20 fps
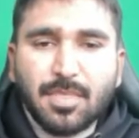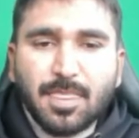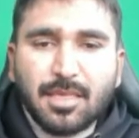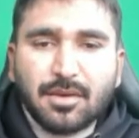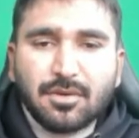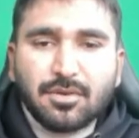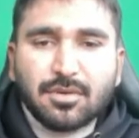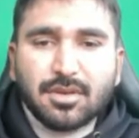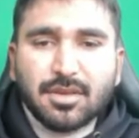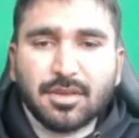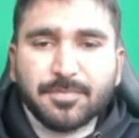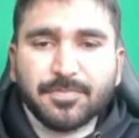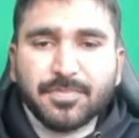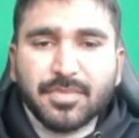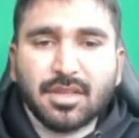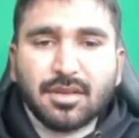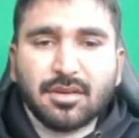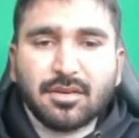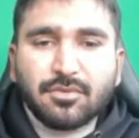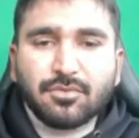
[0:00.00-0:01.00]
Okay,
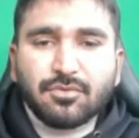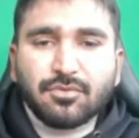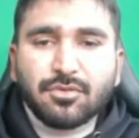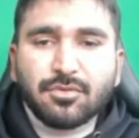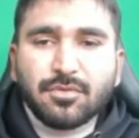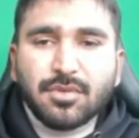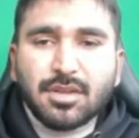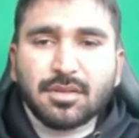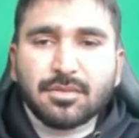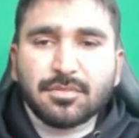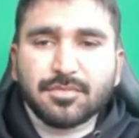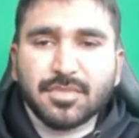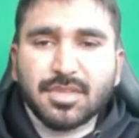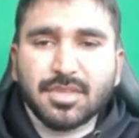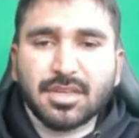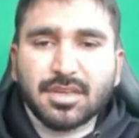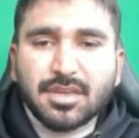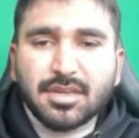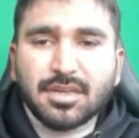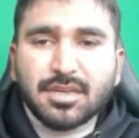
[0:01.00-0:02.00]
we will
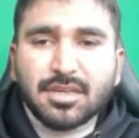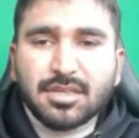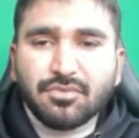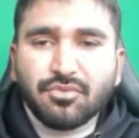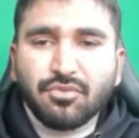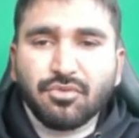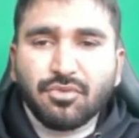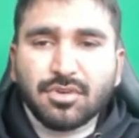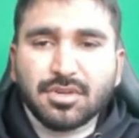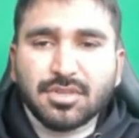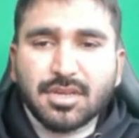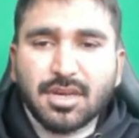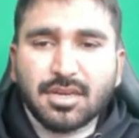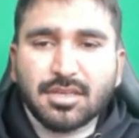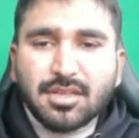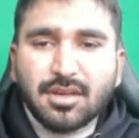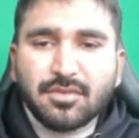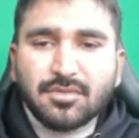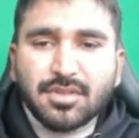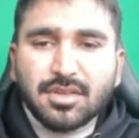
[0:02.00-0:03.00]
increase the font
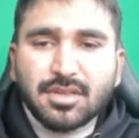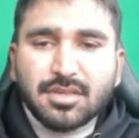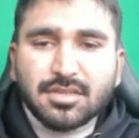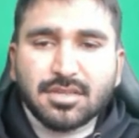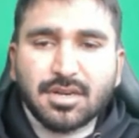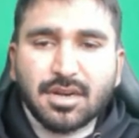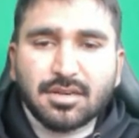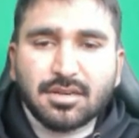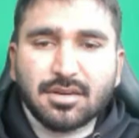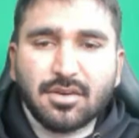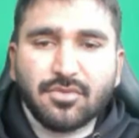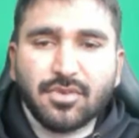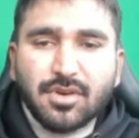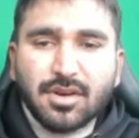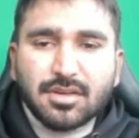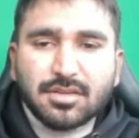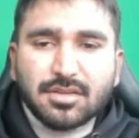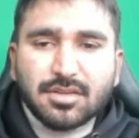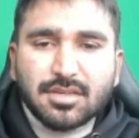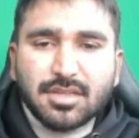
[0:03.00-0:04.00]
size of this title
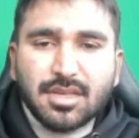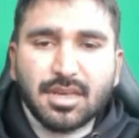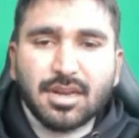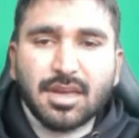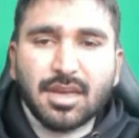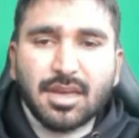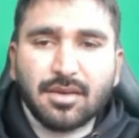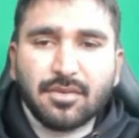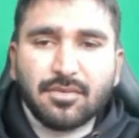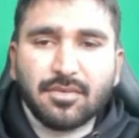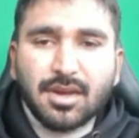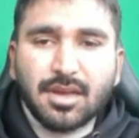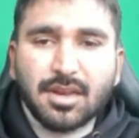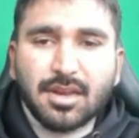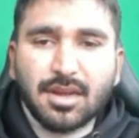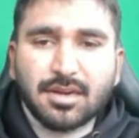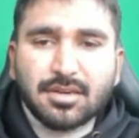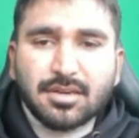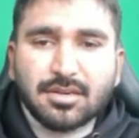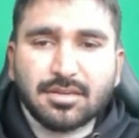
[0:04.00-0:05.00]
first. Then I have
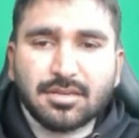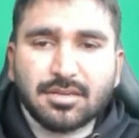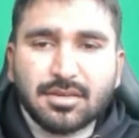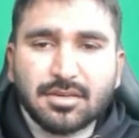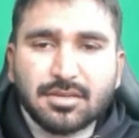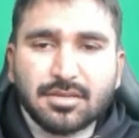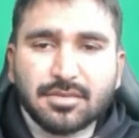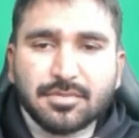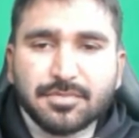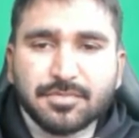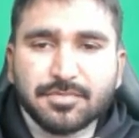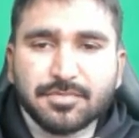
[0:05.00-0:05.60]
highlighted this.